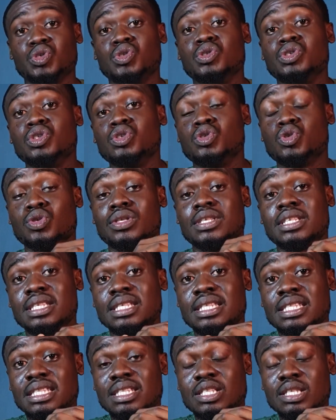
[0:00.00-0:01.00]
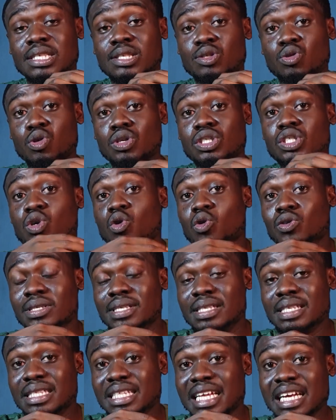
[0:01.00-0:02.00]
you need to study
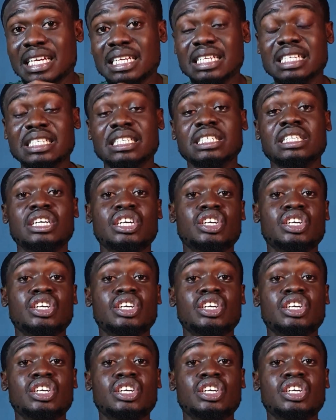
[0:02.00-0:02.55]
consistently.